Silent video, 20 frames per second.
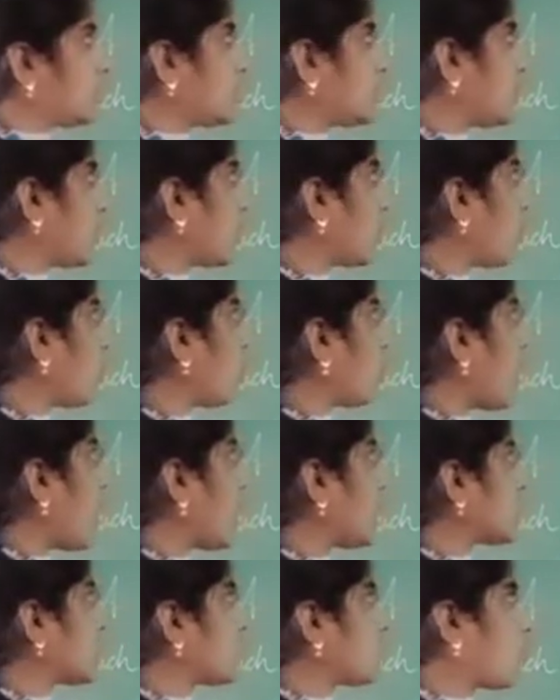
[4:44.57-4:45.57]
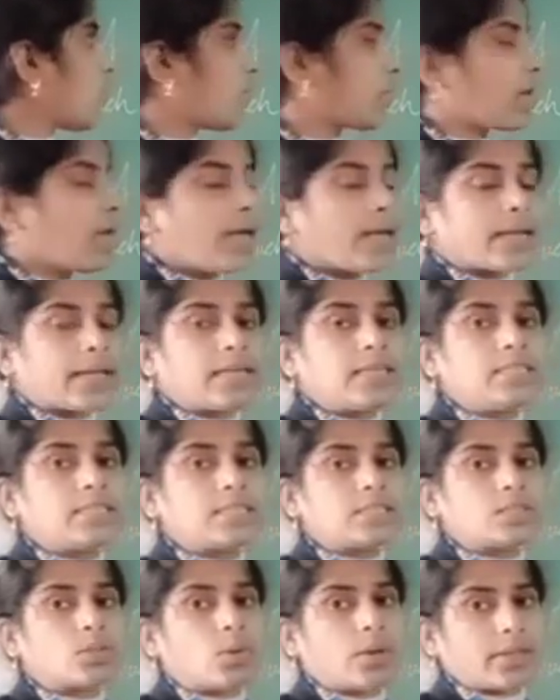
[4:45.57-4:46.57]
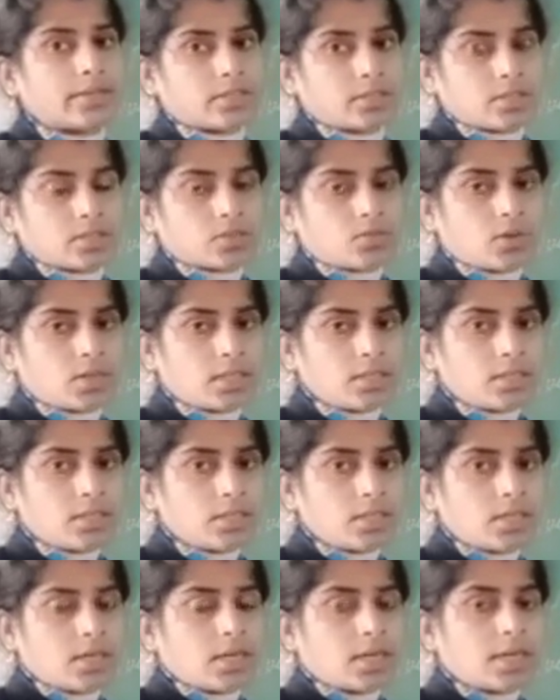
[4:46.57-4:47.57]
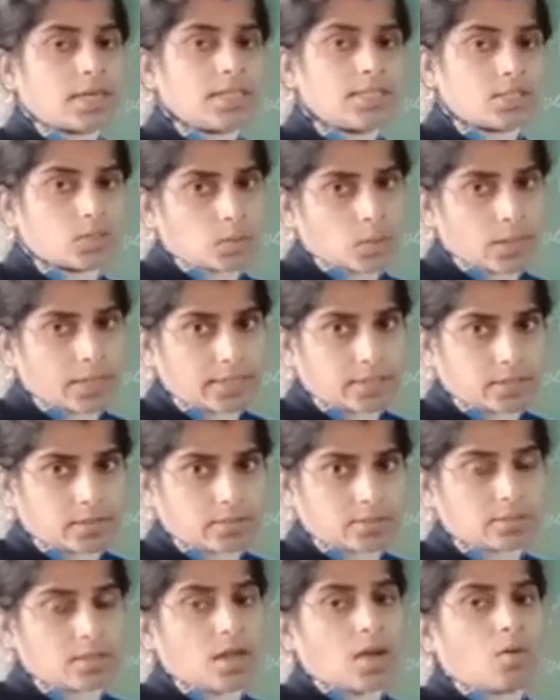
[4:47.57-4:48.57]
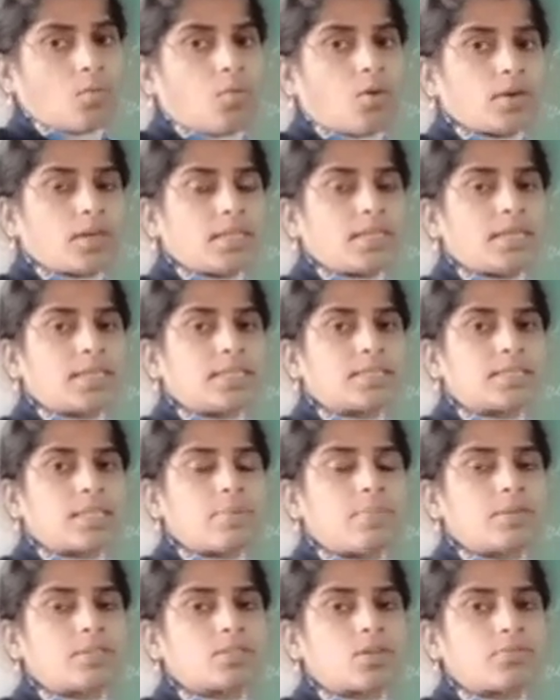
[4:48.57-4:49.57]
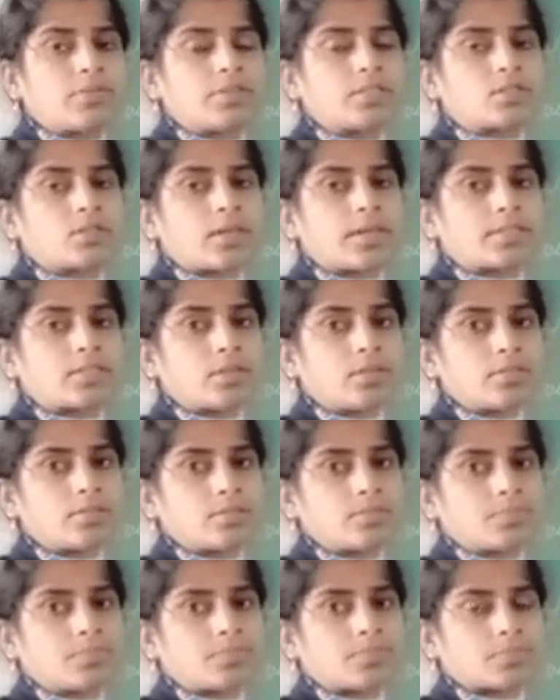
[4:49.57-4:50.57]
this we call as what? Insulators. What is it? Insulators. What are the examples of insulators?